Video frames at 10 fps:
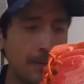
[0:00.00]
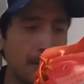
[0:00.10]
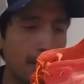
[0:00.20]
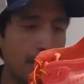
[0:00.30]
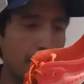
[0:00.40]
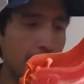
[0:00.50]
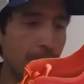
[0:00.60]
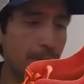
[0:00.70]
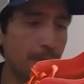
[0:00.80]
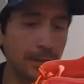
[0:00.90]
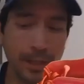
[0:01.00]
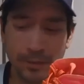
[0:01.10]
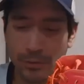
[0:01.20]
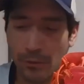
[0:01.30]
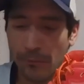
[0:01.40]
The
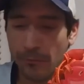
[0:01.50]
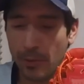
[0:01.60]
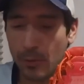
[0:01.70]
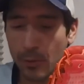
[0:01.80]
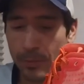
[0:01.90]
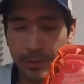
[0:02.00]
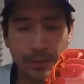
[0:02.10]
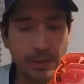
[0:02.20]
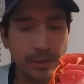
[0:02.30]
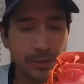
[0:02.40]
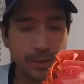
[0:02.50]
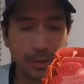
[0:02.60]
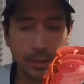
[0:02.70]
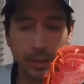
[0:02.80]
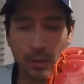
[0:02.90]
Nitro Foam and the
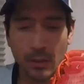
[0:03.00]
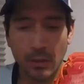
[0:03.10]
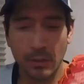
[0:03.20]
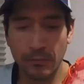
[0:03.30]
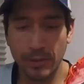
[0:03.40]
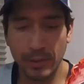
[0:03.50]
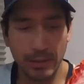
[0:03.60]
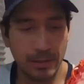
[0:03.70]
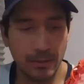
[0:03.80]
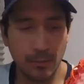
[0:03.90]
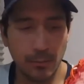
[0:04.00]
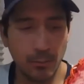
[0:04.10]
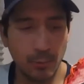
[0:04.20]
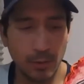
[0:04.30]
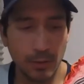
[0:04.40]
cushion, all of it
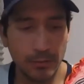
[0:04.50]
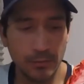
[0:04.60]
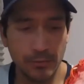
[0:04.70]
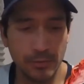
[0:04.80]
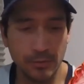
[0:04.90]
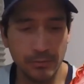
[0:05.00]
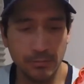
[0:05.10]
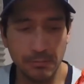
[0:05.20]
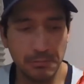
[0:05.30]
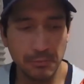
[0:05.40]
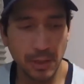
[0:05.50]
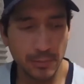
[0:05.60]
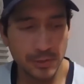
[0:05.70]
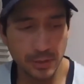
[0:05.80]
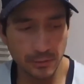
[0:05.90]
was just
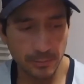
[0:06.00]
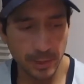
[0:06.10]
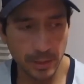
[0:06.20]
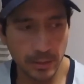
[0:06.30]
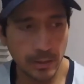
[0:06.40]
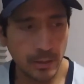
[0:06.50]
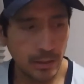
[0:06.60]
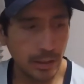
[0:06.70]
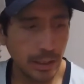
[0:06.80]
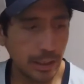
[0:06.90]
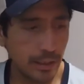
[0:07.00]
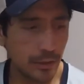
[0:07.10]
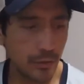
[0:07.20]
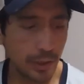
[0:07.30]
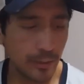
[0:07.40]
top shelf, man. I had a
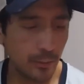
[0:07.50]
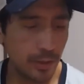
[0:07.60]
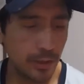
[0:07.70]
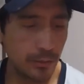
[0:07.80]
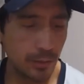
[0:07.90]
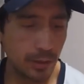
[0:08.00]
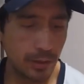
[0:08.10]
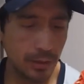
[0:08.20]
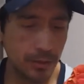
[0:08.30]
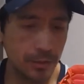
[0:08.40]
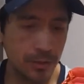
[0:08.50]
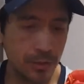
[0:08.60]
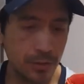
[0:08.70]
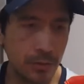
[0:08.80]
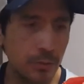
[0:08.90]
great week running in this
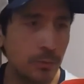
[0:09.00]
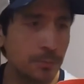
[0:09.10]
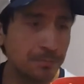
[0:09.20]
shoe.